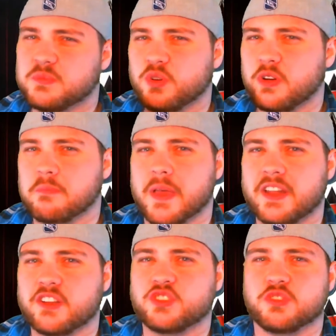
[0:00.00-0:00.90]
some sort of
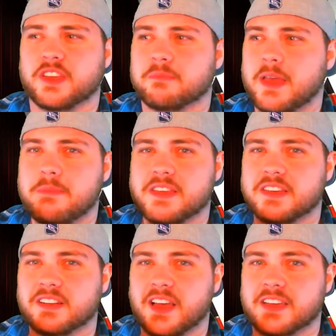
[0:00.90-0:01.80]
manager that maybe
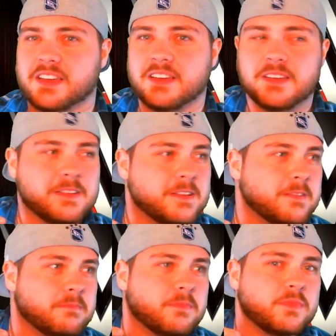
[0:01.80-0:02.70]
can
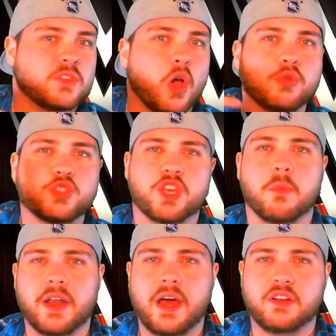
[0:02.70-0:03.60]
coach him
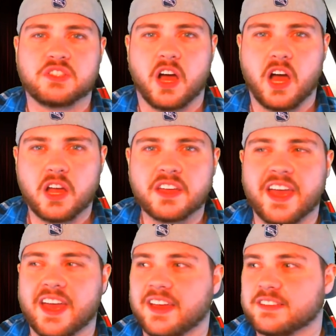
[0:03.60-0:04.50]
on how to talk
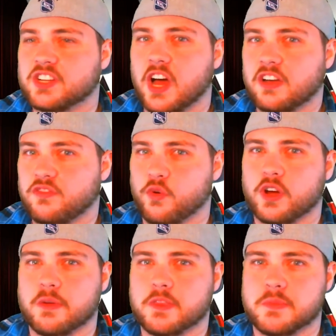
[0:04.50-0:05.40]
and talk
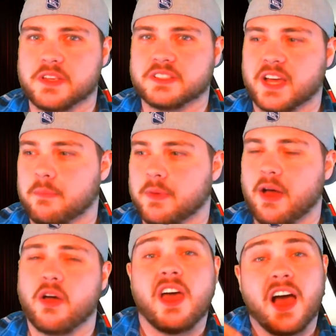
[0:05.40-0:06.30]
for him in the meantime.
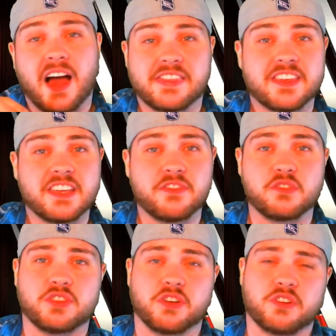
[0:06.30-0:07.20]
Now, I think if
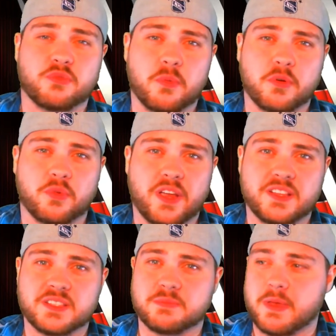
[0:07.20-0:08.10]
you turned Roman
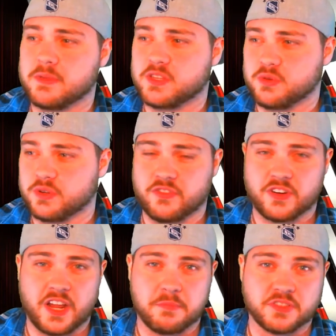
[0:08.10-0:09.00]
Reigns maybe to a
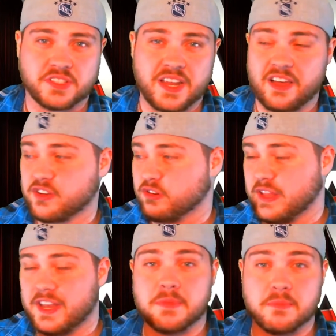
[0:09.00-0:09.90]
different kind of personality or
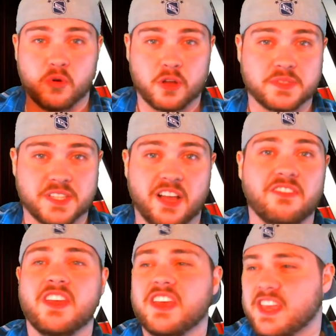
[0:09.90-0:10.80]
let him be more
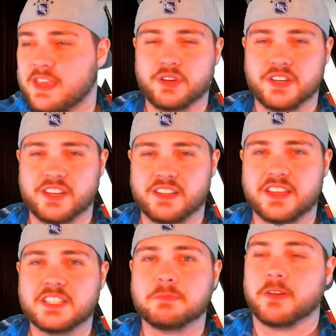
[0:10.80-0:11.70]
himself, he wouldn't need
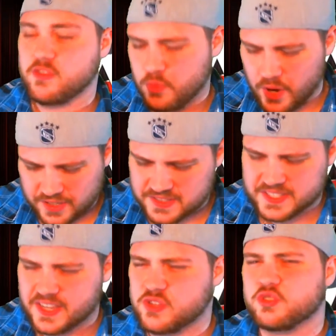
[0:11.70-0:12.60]
this. But if you want to
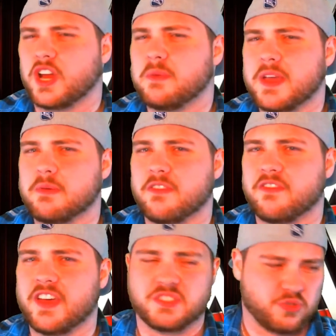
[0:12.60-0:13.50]
continue trying to make him a
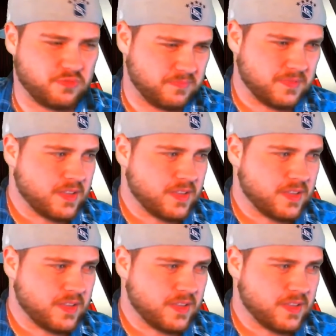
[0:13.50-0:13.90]
face or